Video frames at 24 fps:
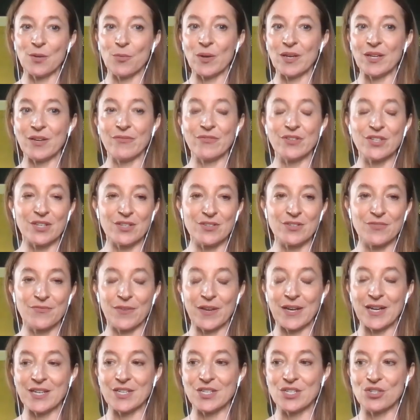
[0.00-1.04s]
particularly when
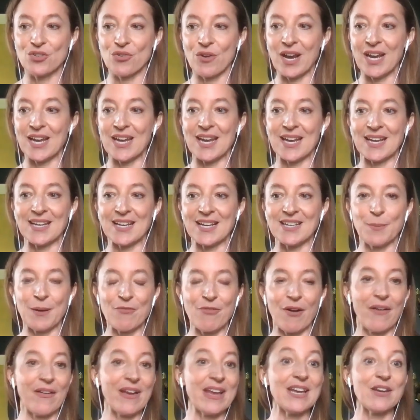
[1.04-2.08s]
you've just finished
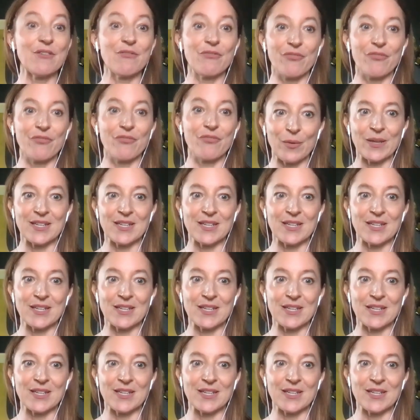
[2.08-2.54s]
training, to be very